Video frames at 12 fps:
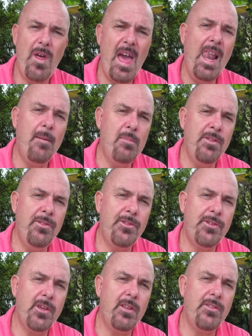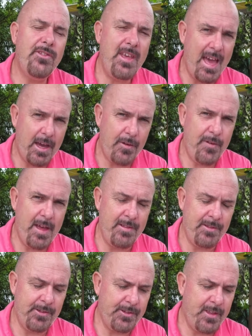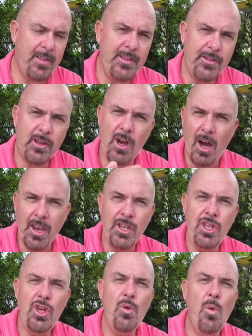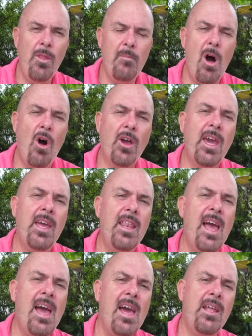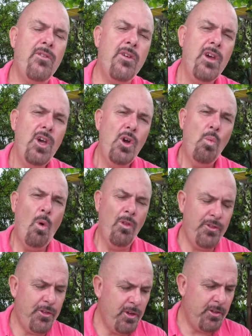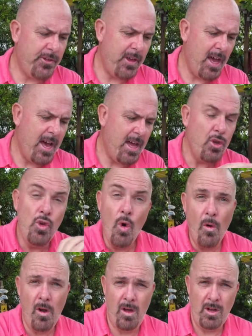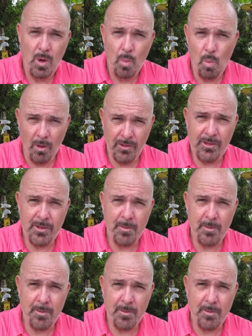Element Tech fins. Now these are kind of new on the market and ones that Nora wanted to